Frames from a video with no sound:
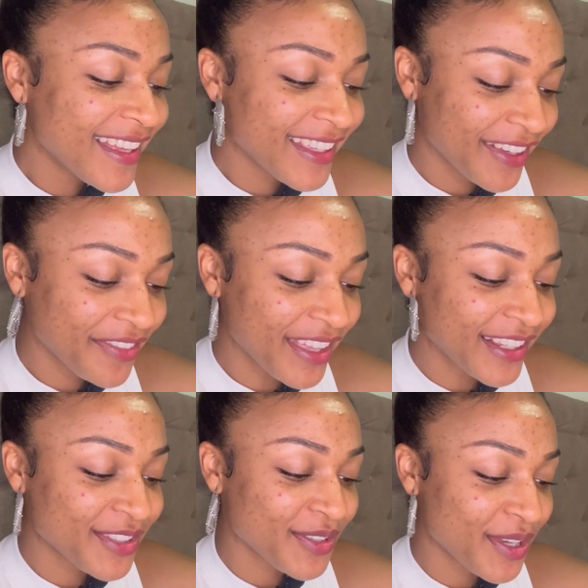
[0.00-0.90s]
Give
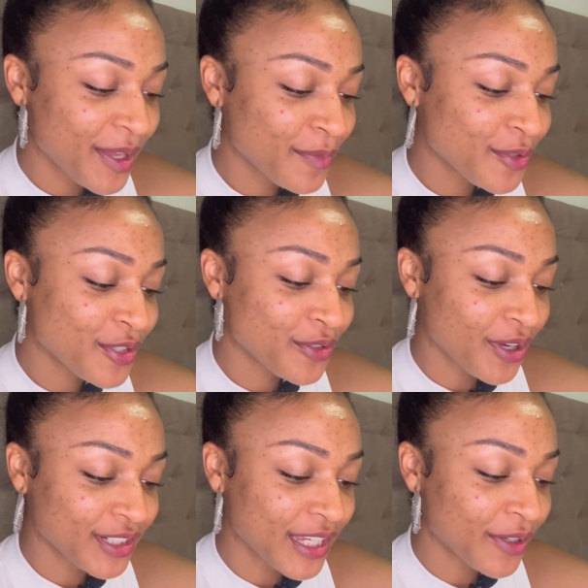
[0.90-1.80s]
thanks to him who
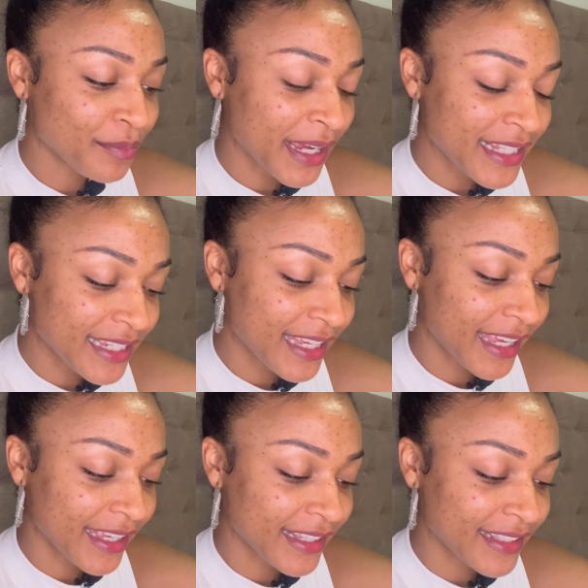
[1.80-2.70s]
struck down mighty
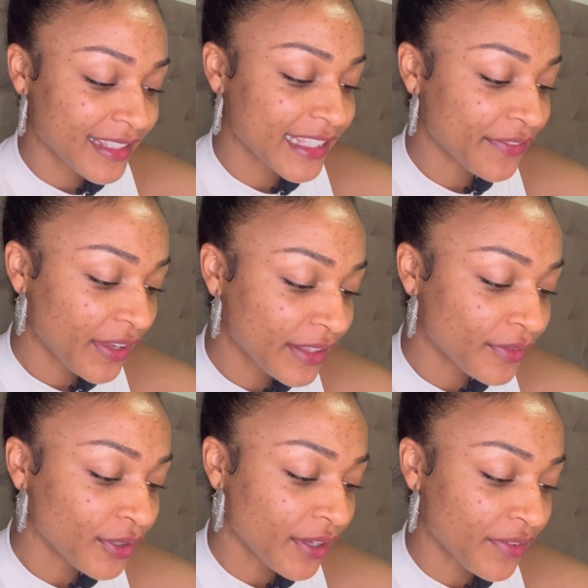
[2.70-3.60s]
kings. His
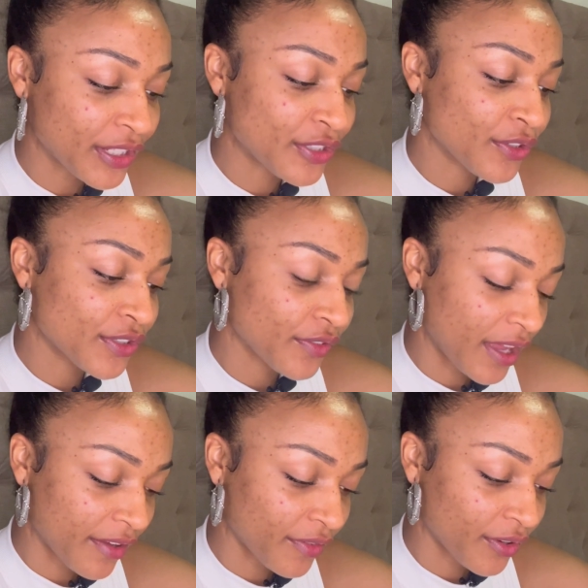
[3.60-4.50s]
faithful love endures
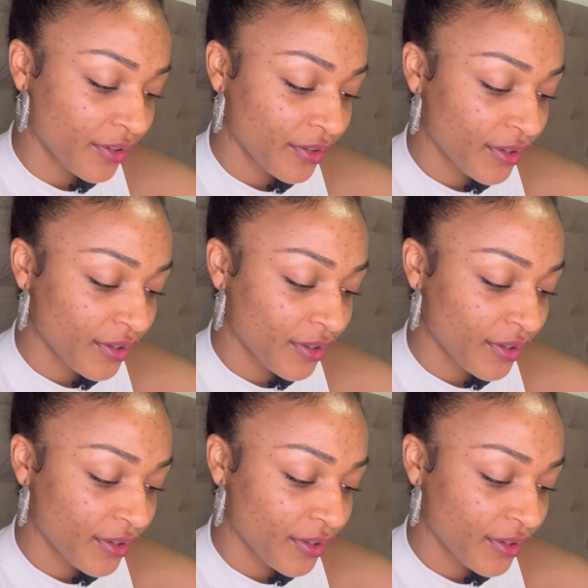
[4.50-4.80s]
forever.